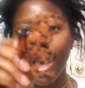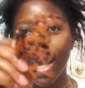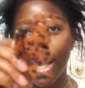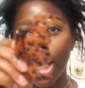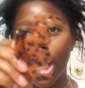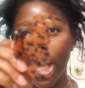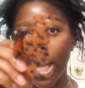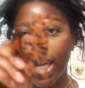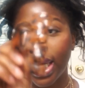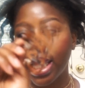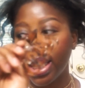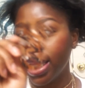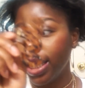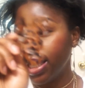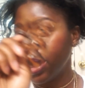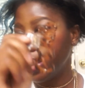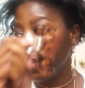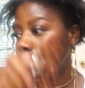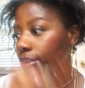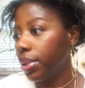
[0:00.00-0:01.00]
a claw
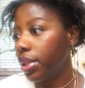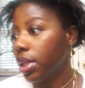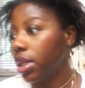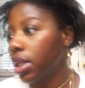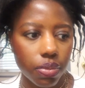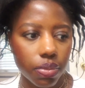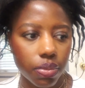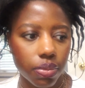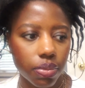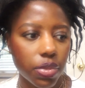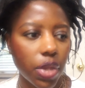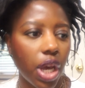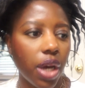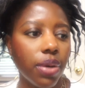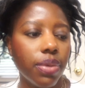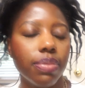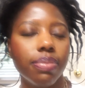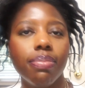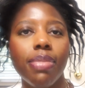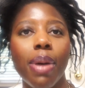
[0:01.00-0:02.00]
clip,
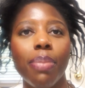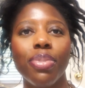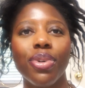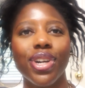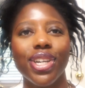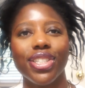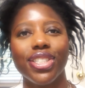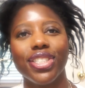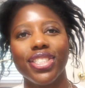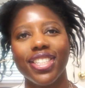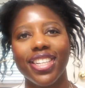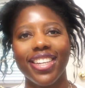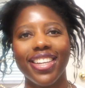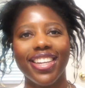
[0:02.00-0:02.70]
oh, my brush.